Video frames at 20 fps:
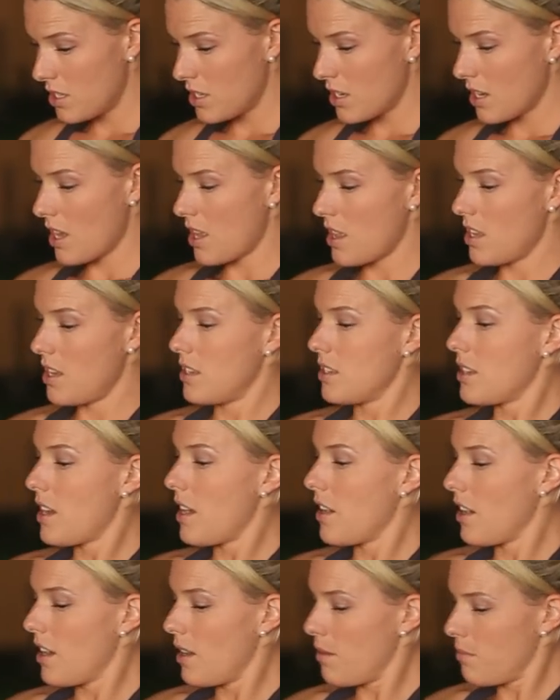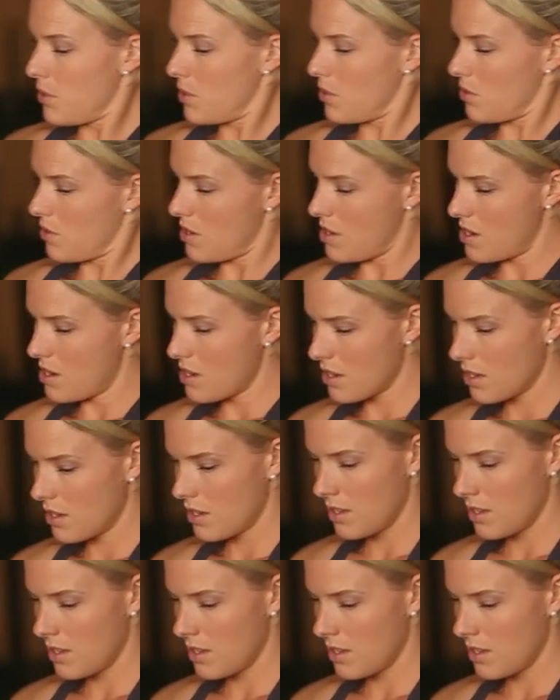to get the entire hamstring.